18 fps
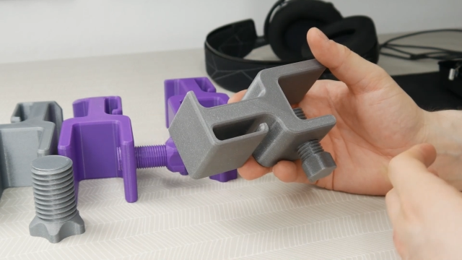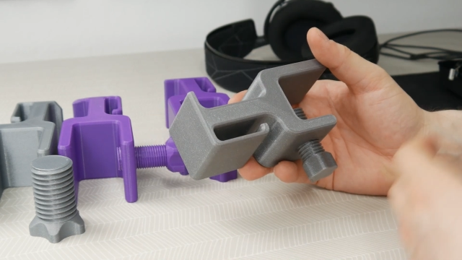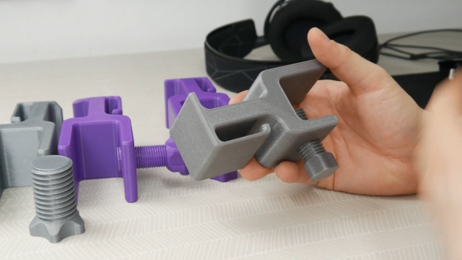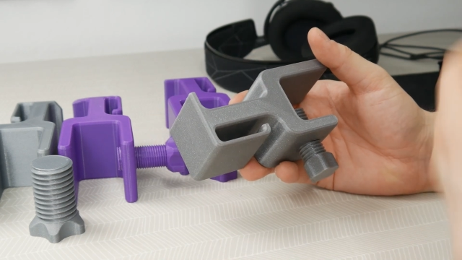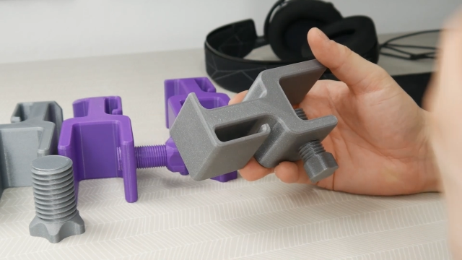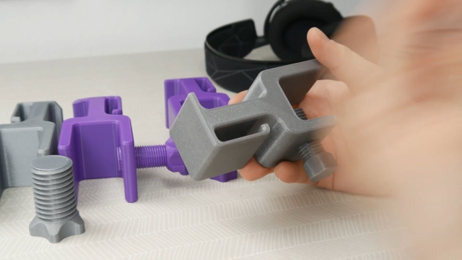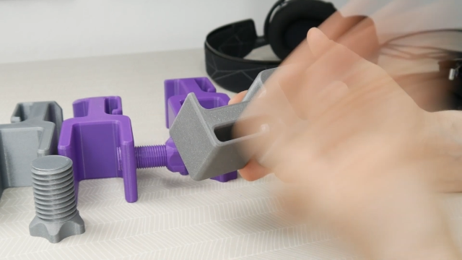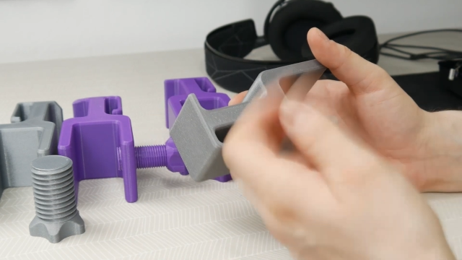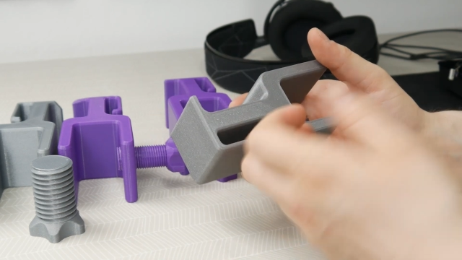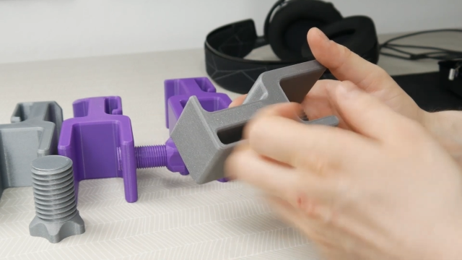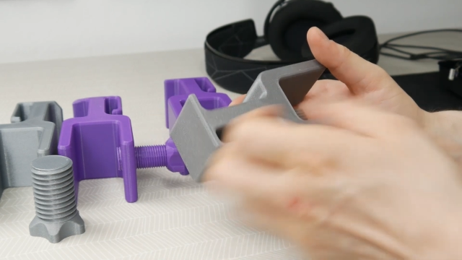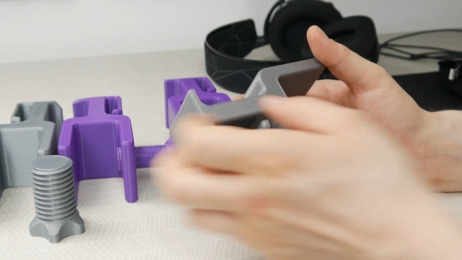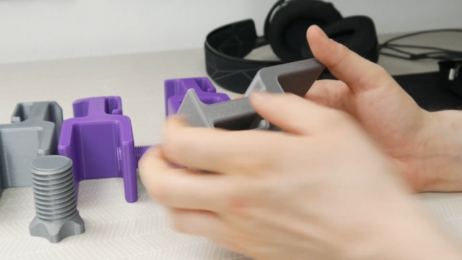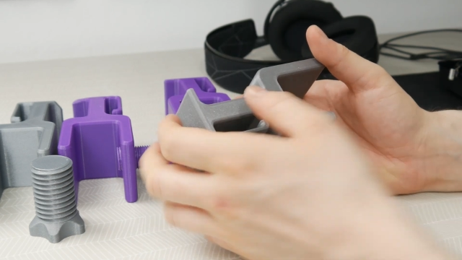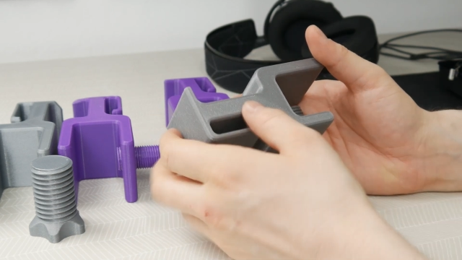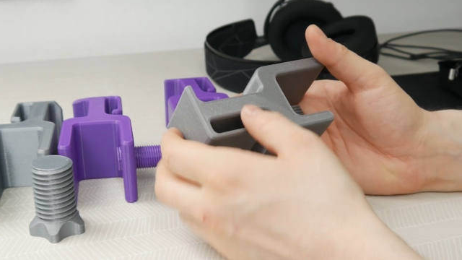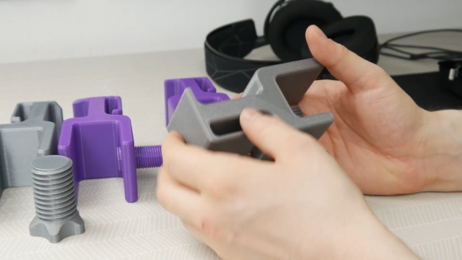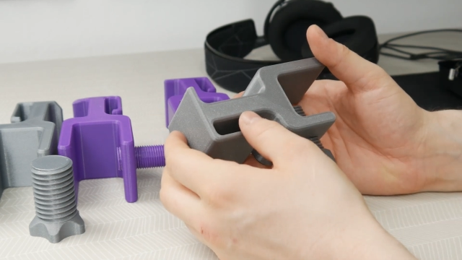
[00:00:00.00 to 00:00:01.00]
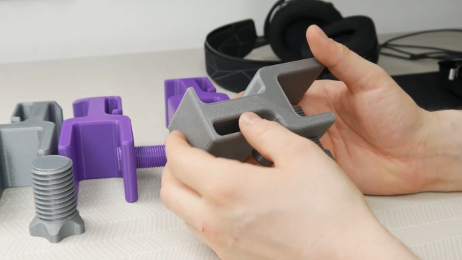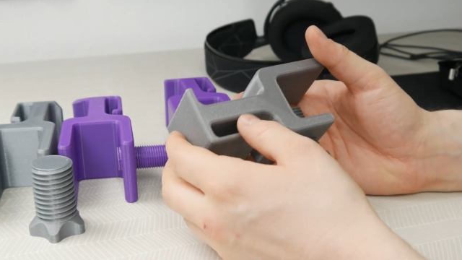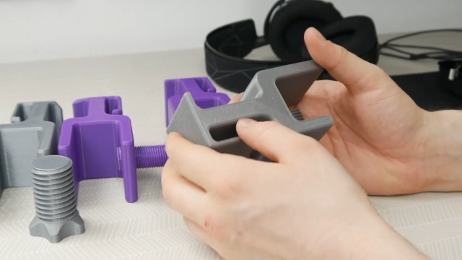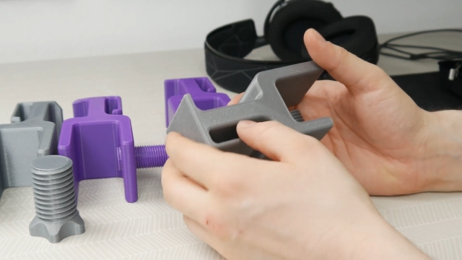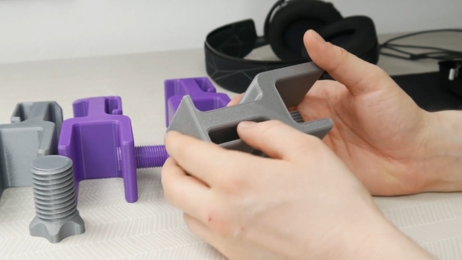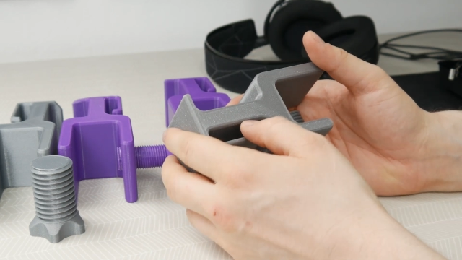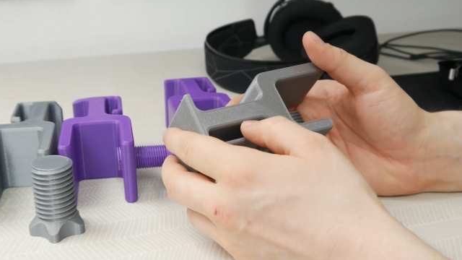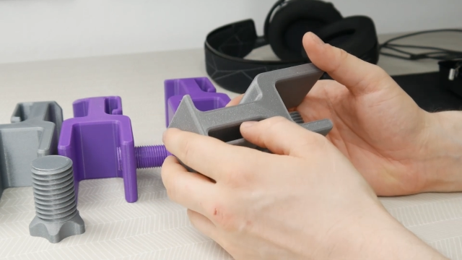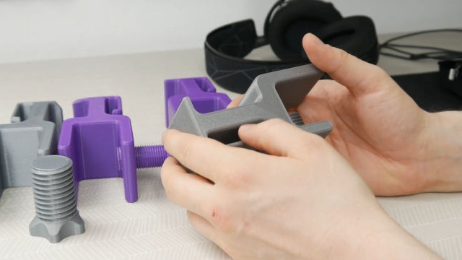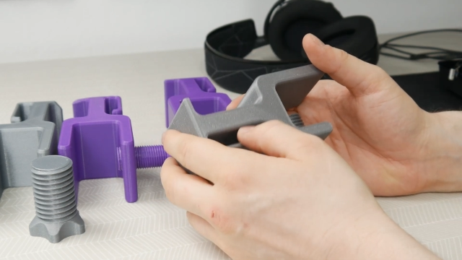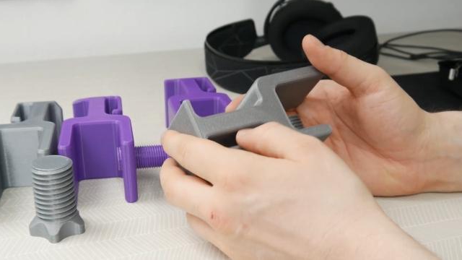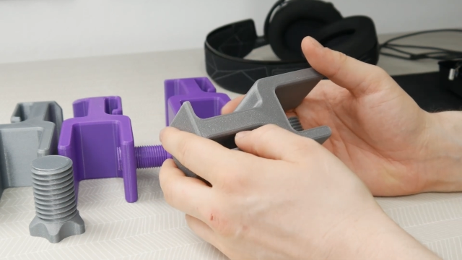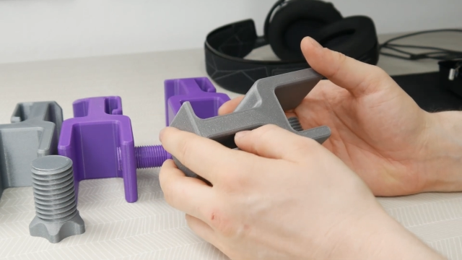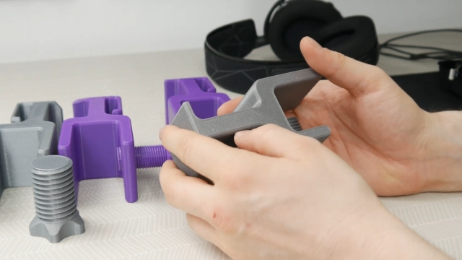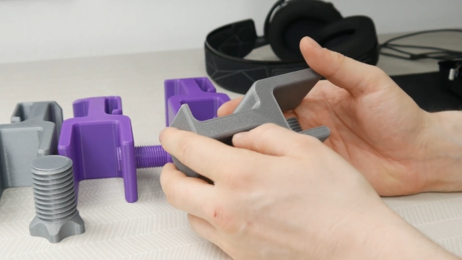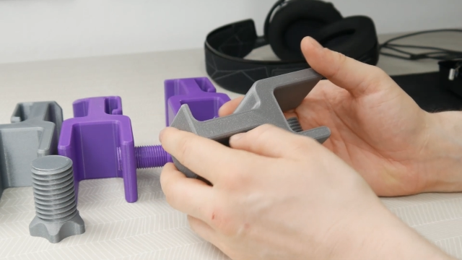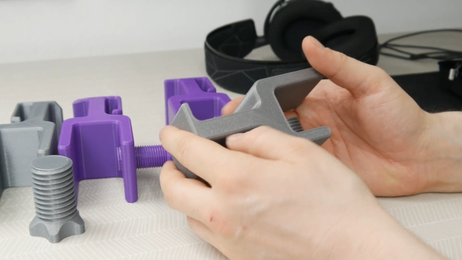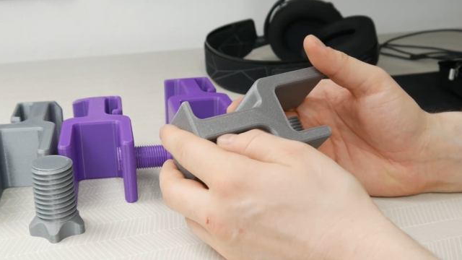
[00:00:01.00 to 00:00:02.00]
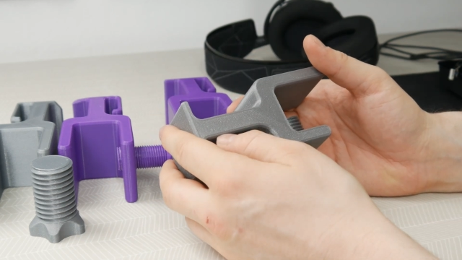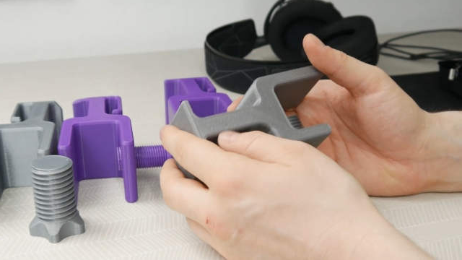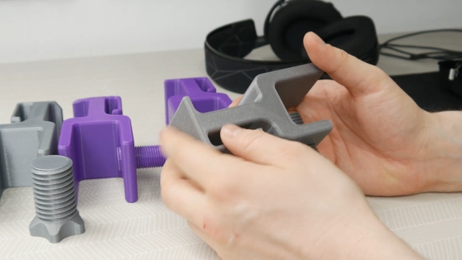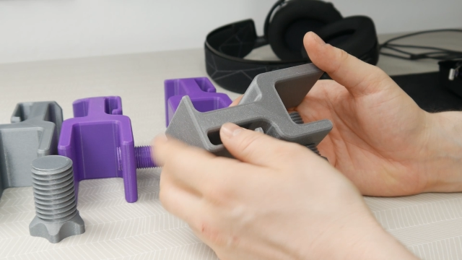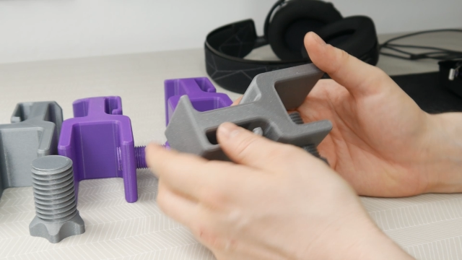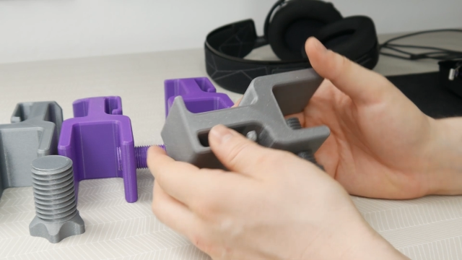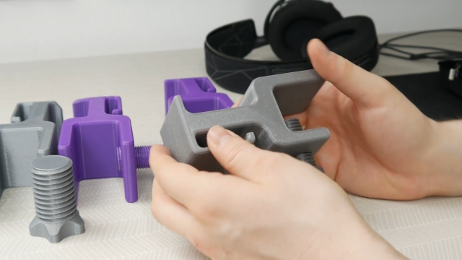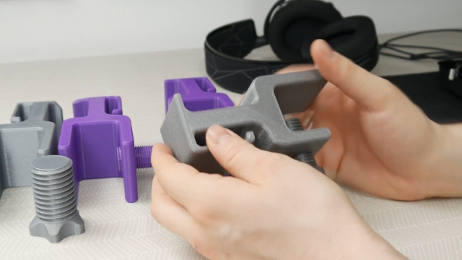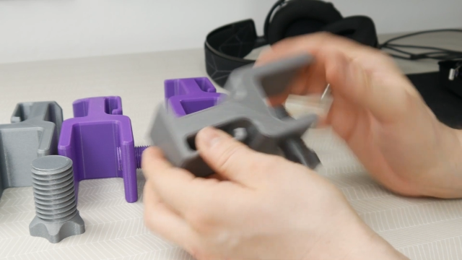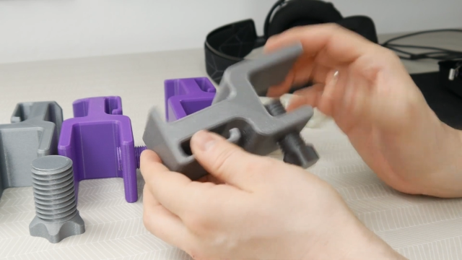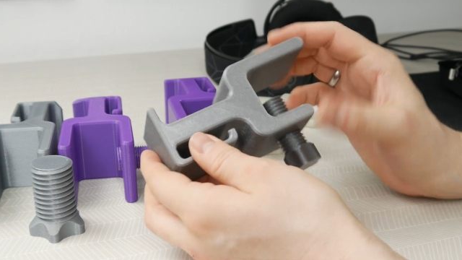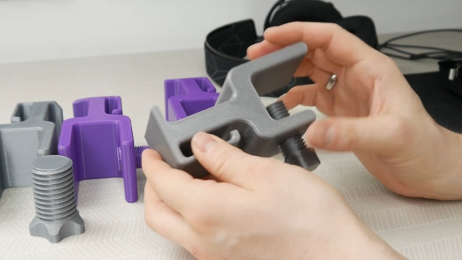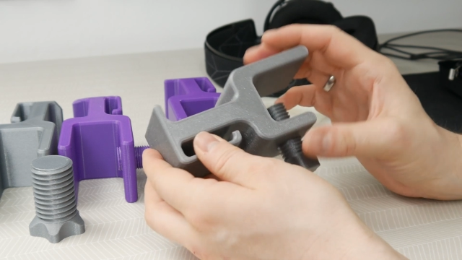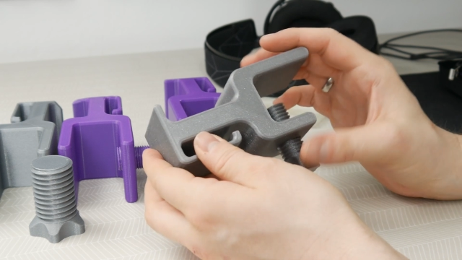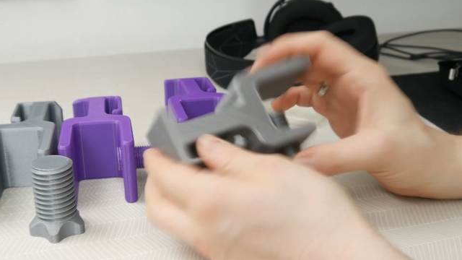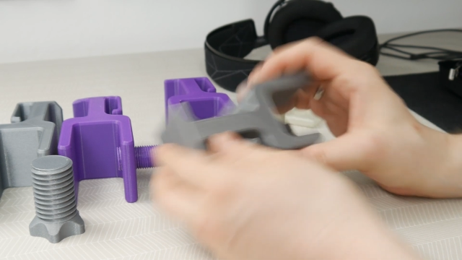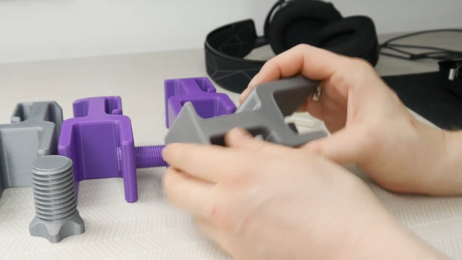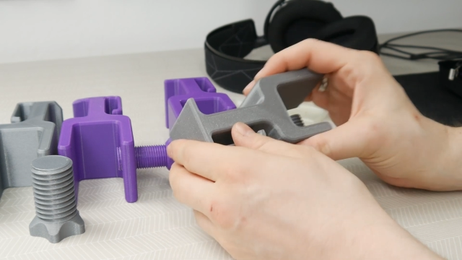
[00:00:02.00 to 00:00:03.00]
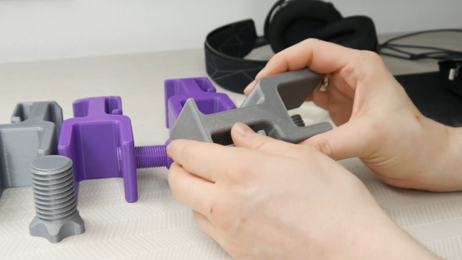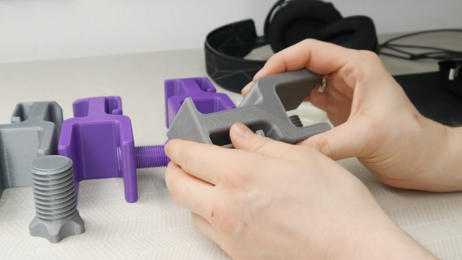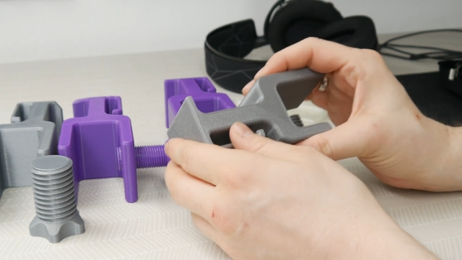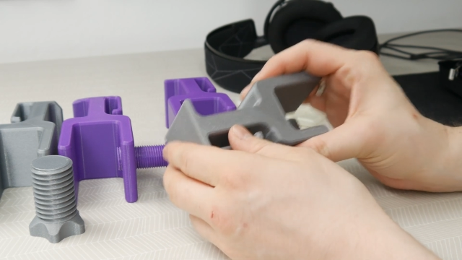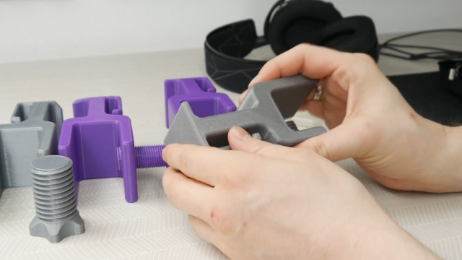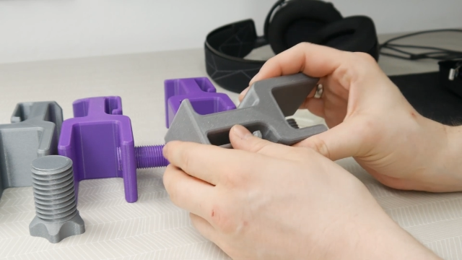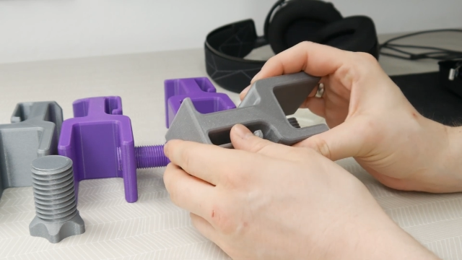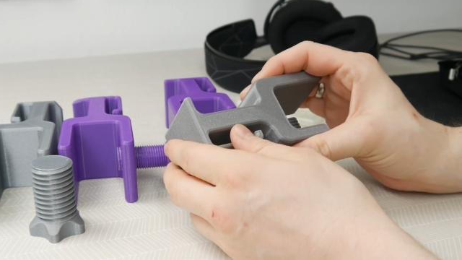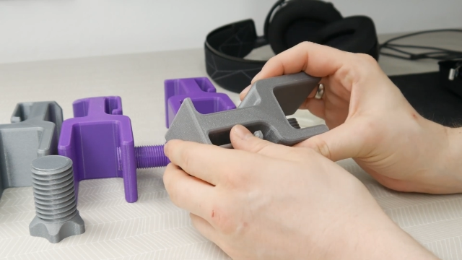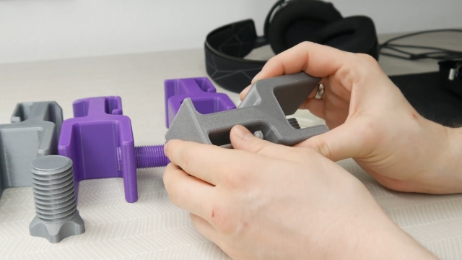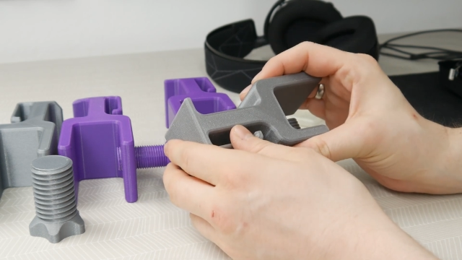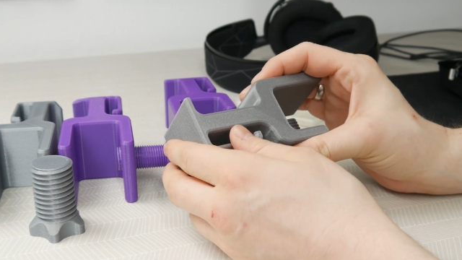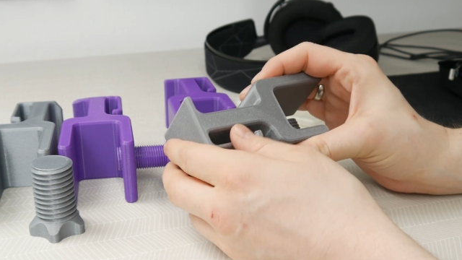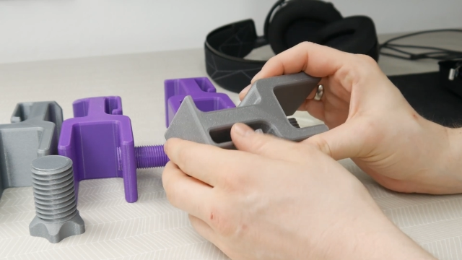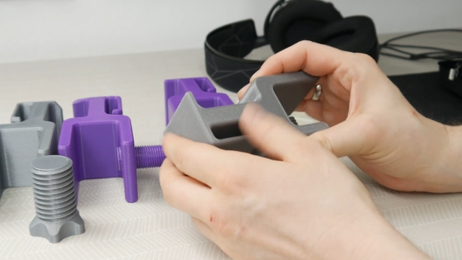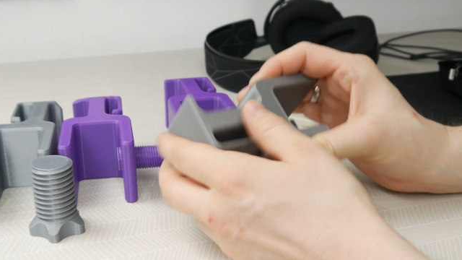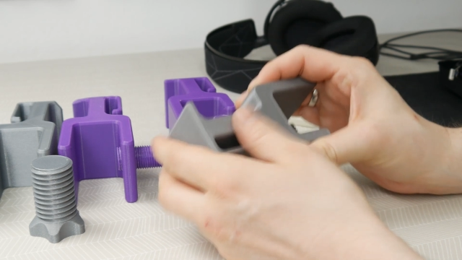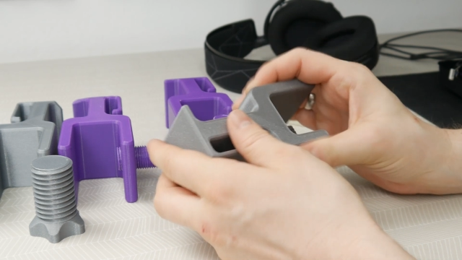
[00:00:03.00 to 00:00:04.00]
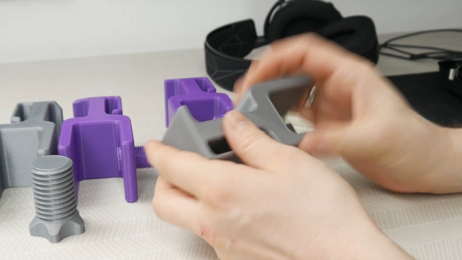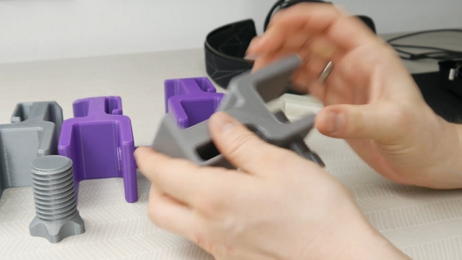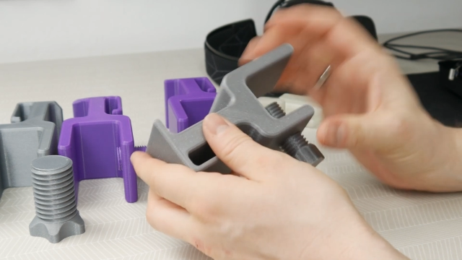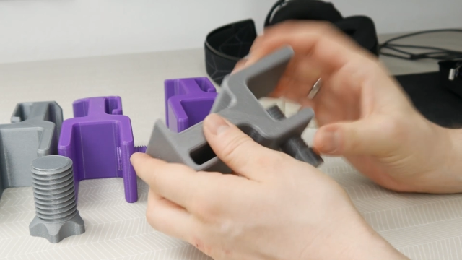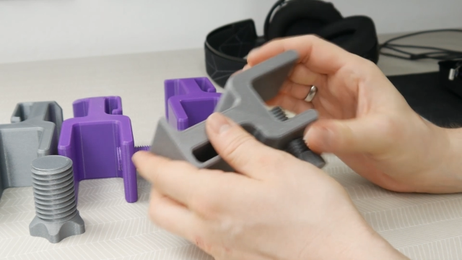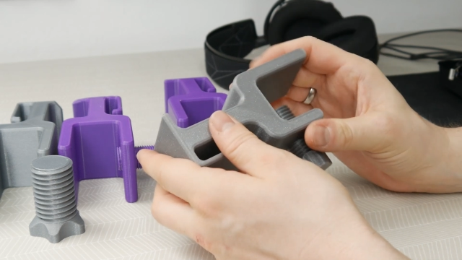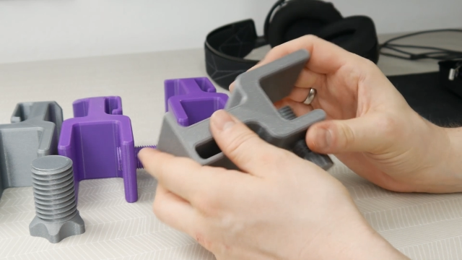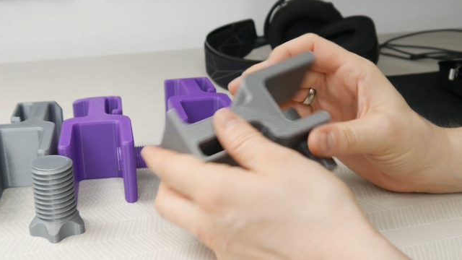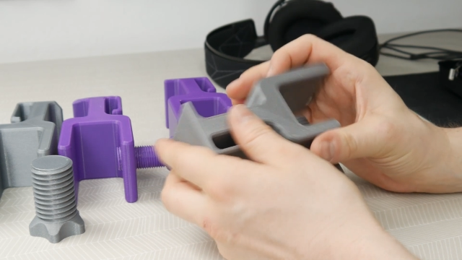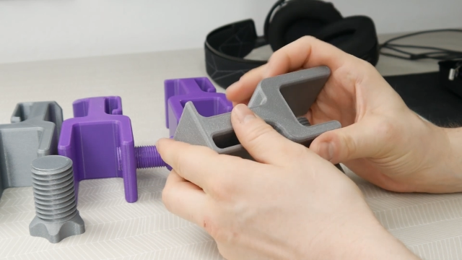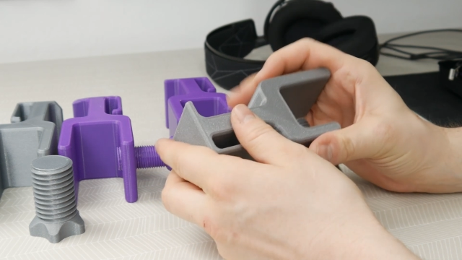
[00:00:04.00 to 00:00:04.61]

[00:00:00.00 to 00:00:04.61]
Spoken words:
Nobody's mouth can be seen.